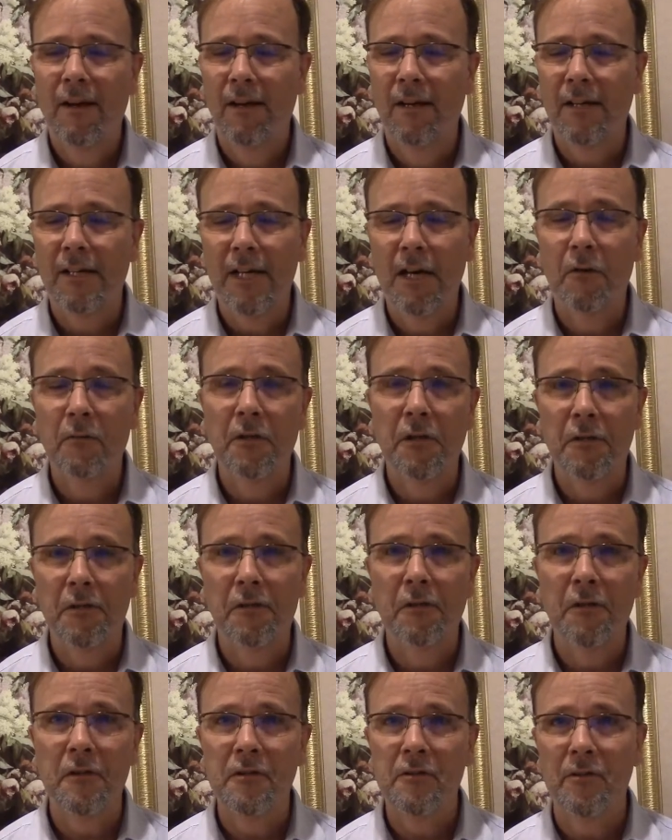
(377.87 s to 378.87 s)
county
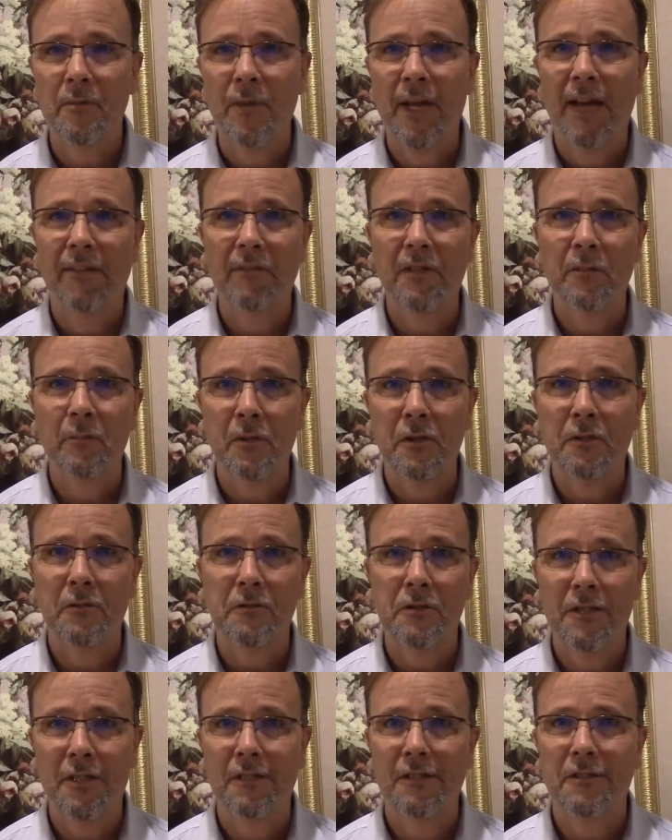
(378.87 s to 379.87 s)
clerks from having to put their
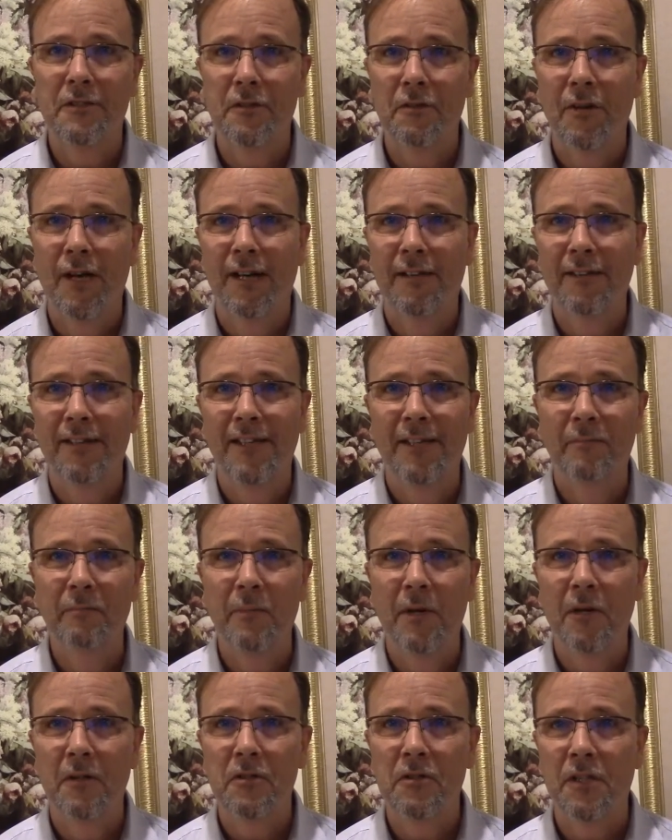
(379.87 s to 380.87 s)
signature on the
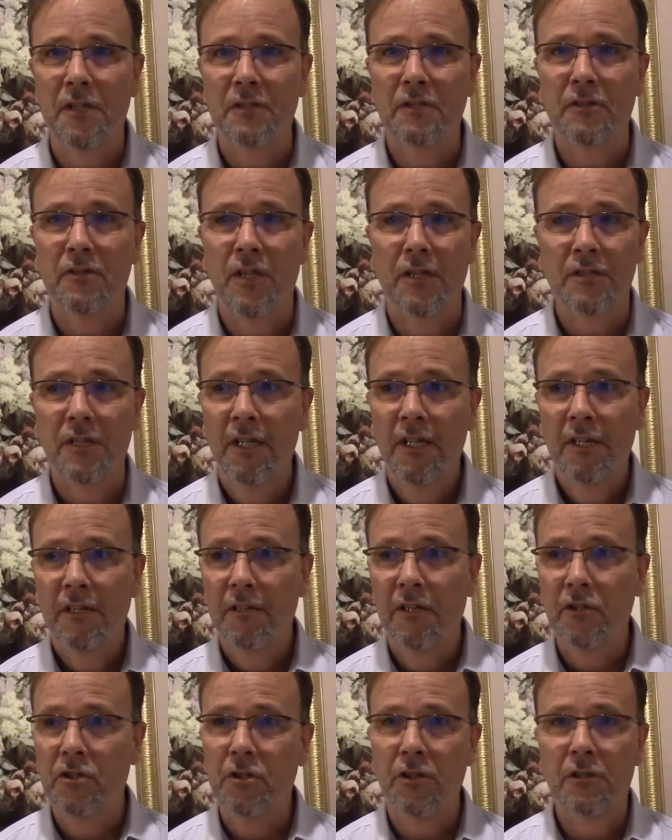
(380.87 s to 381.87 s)
marriage license laws.
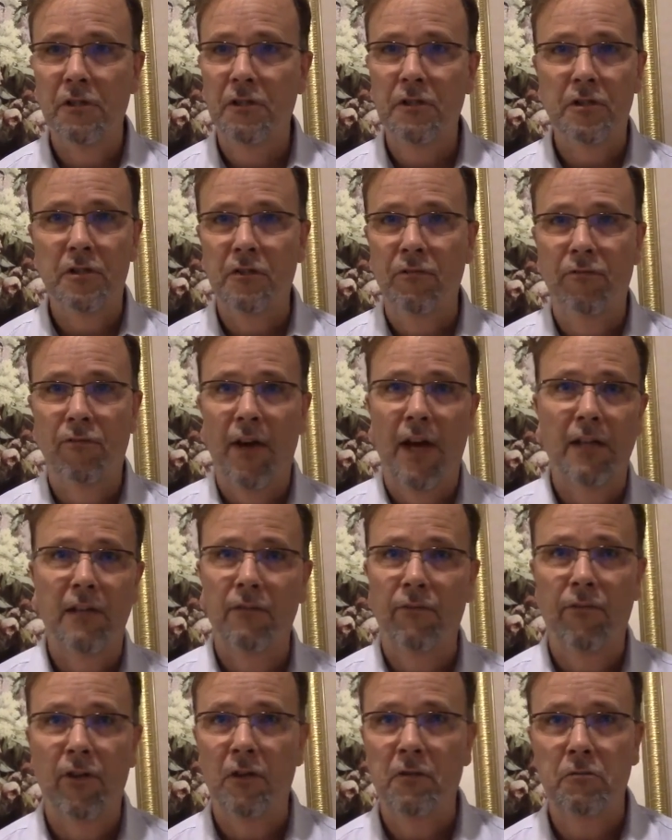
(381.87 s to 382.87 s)
They should have just defied
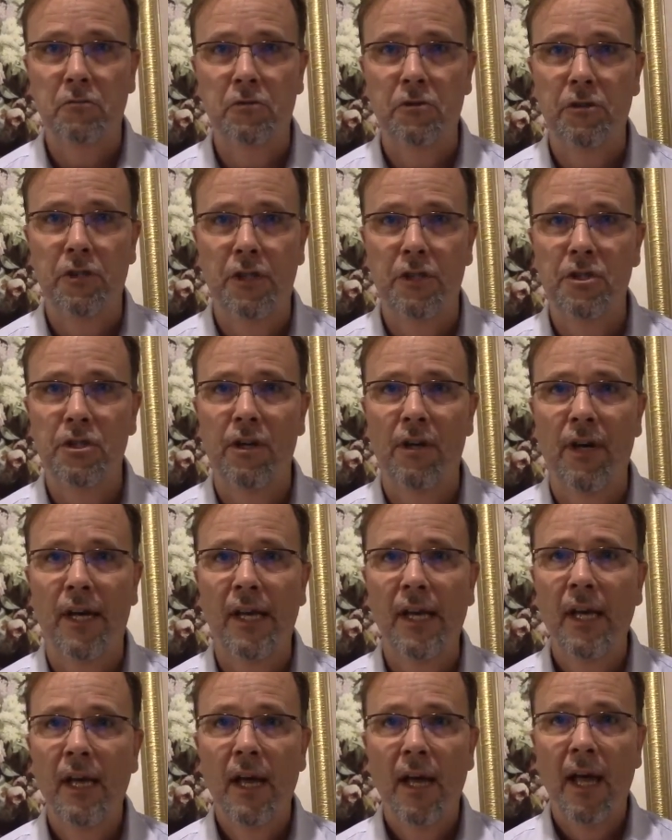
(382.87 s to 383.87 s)
the federal judiciary,
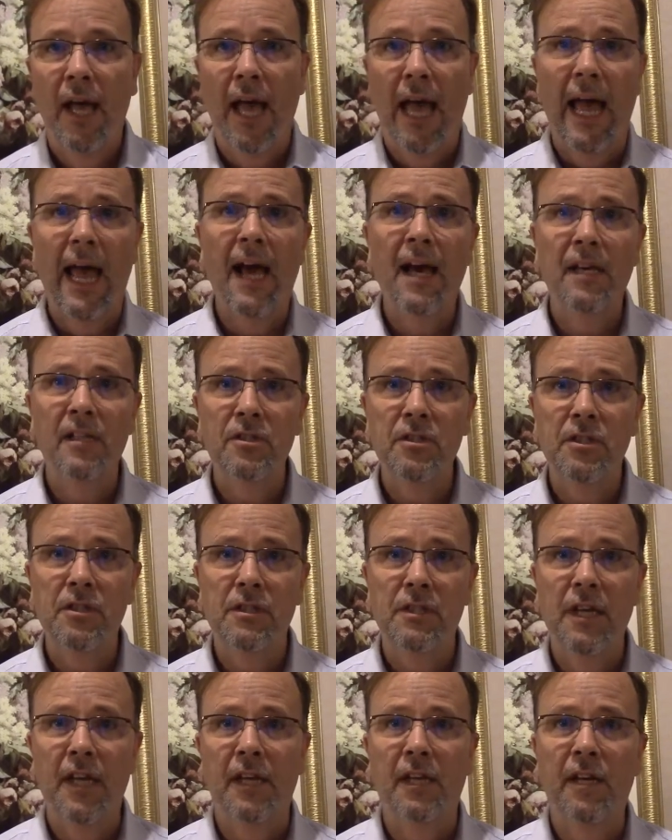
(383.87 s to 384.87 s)
as
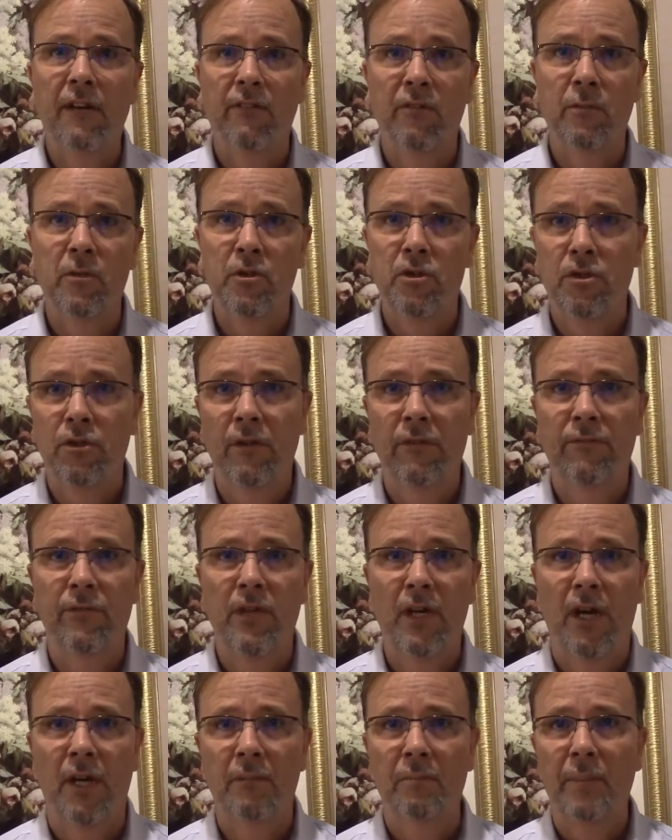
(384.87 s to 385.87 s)
state government should have
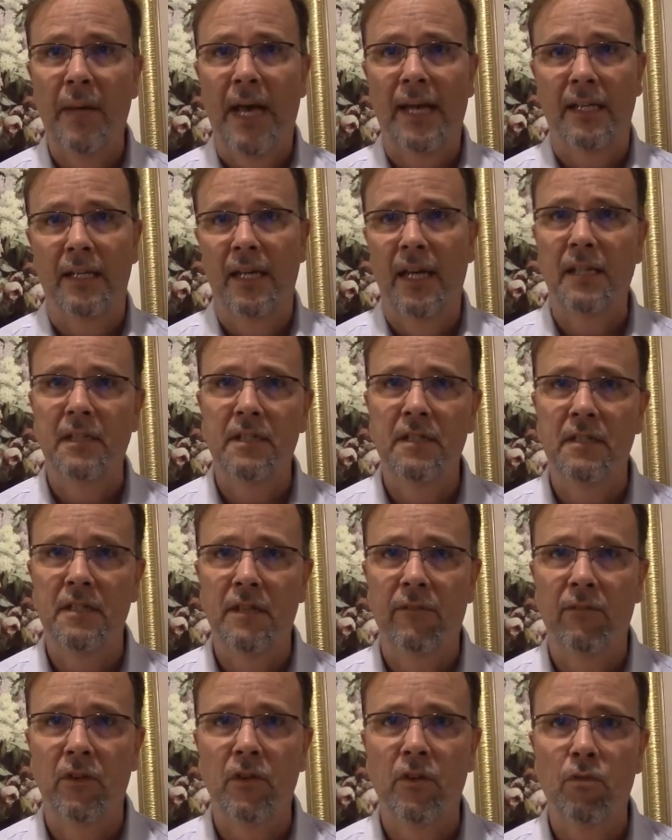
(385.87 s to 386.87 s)
done back in
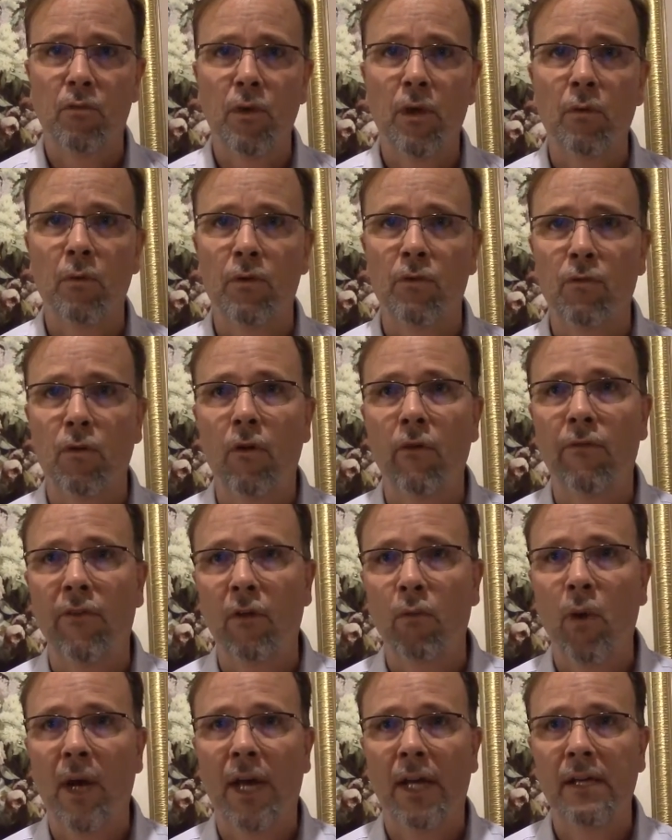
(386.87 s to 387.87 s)
1973 with Roe
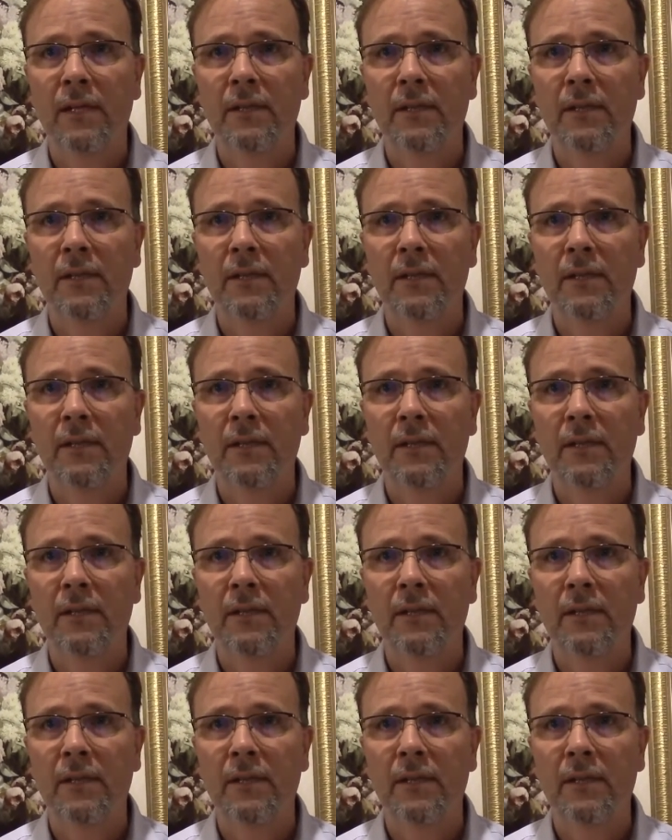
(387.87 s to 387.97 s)
v. Wade.